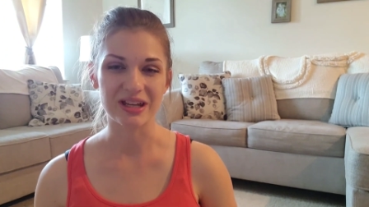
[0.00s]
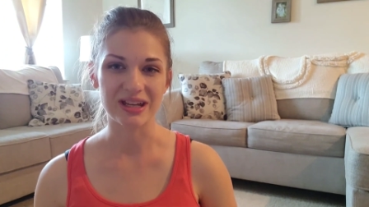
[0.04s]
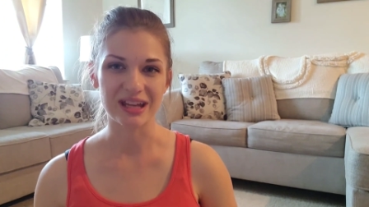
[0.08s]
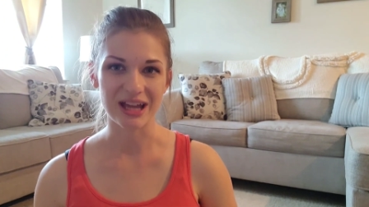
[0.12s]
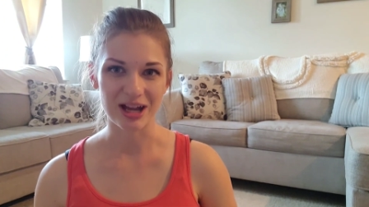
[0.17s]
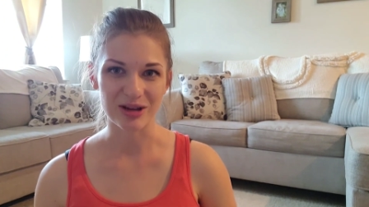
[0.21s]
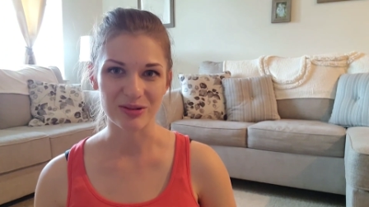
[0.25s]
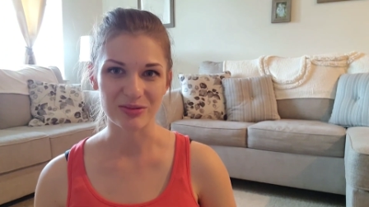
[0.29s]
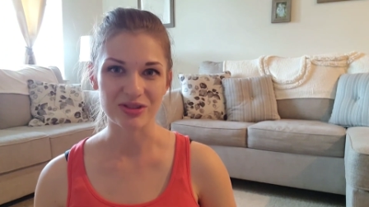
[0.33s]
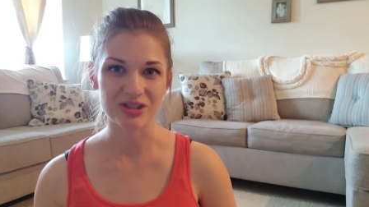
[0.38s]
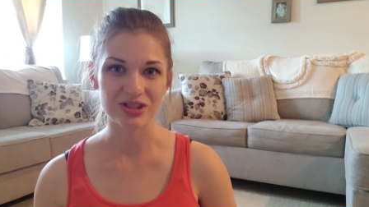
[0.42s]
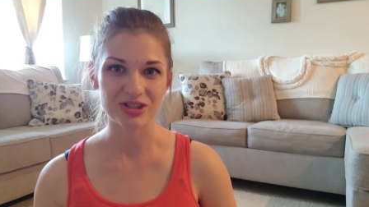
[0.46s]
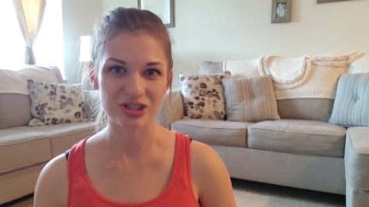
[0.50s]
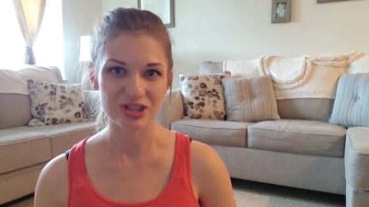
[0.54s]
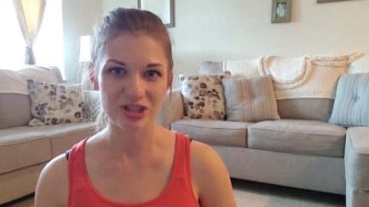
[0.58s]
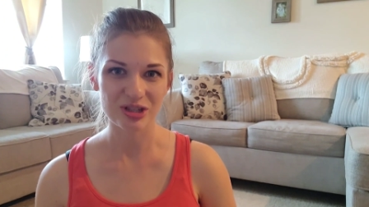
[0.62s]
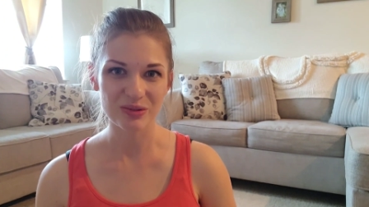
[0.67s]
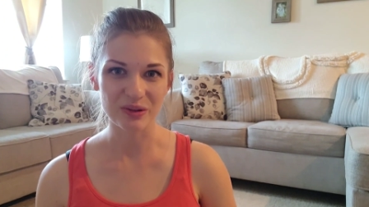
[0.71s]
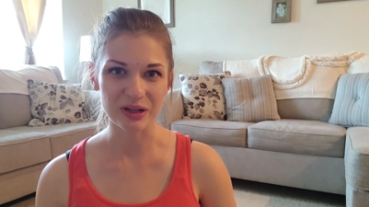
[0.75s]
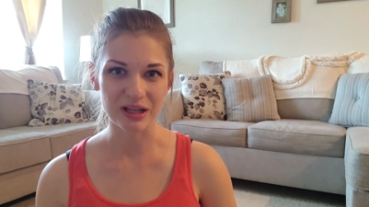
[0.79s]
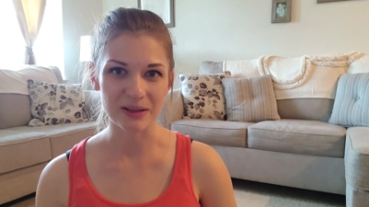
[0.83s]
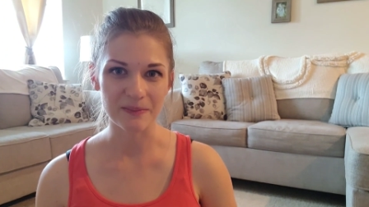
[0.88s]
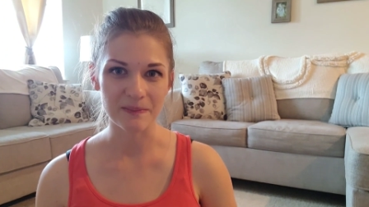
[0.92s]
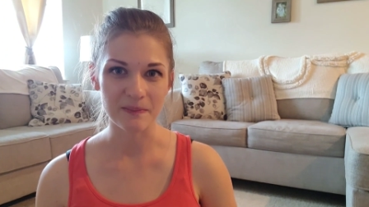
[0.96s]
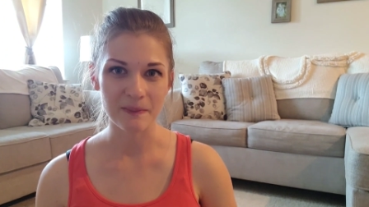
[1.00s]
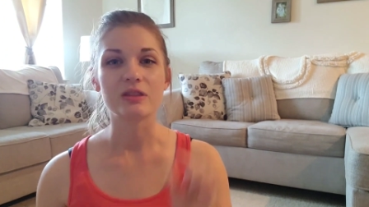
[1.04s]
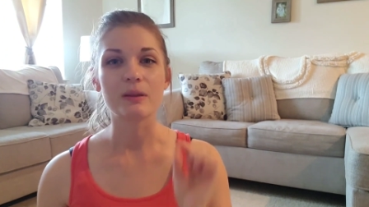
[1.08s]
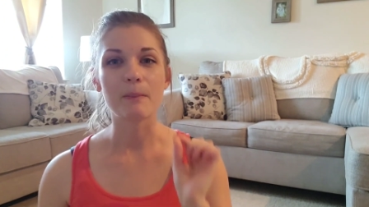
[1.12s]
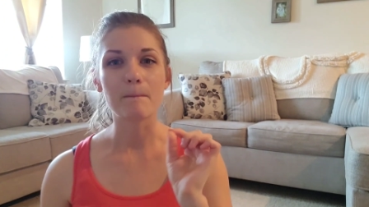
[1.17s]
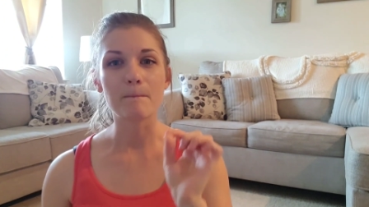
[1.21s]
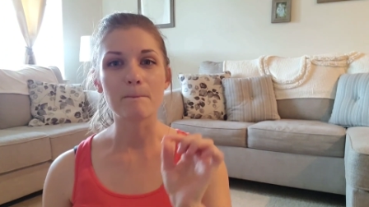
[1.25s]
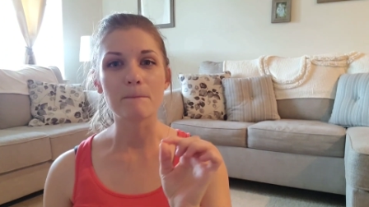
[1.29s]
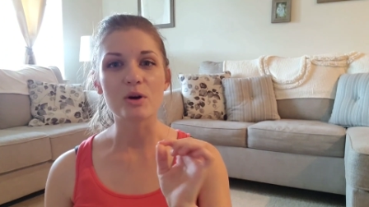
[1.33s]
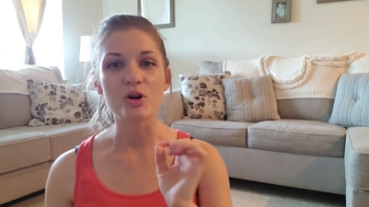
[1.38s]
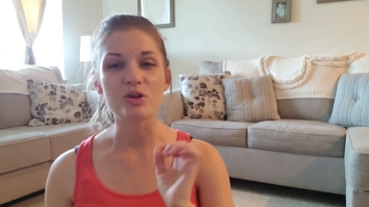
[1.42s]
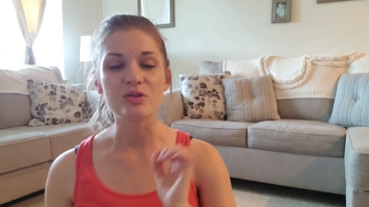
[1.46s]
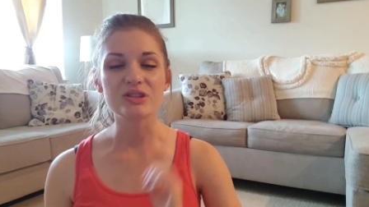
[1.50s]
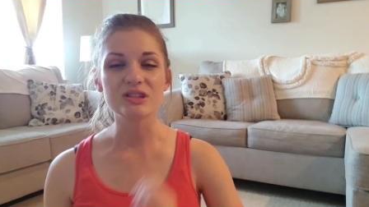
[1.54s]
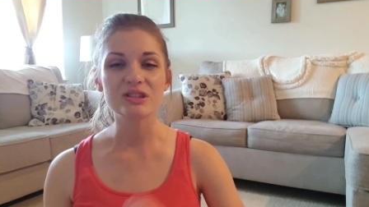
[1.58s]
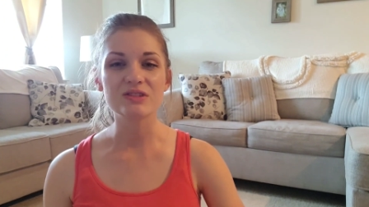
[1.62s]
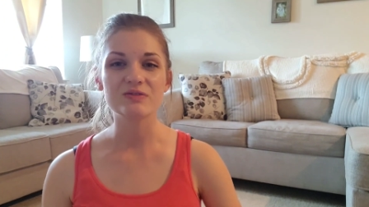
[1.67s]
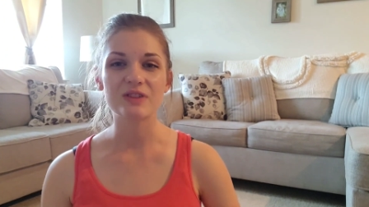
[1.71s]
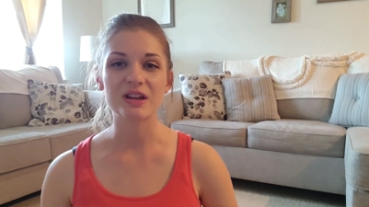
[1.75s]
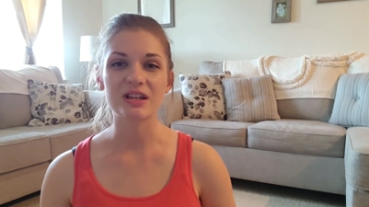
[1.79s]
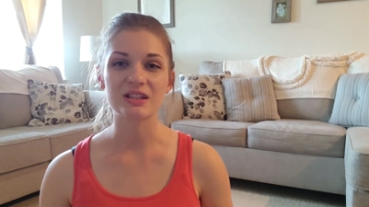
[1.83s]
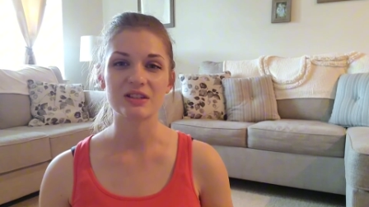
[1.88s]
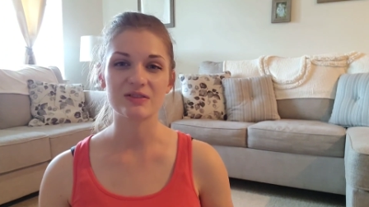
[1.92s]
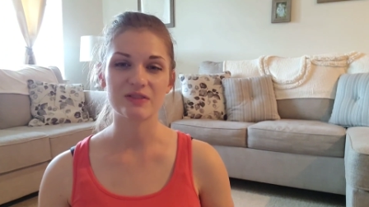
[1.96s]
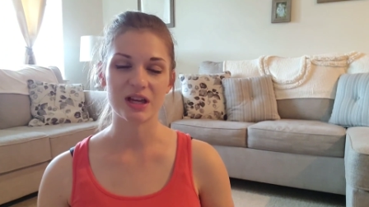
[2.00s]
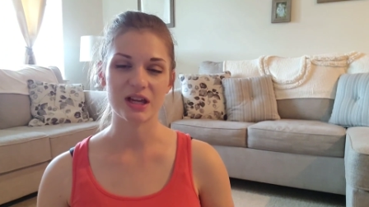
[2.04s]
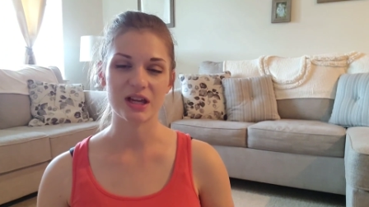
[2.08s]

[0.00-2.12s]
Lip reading: and how to do it. The most effective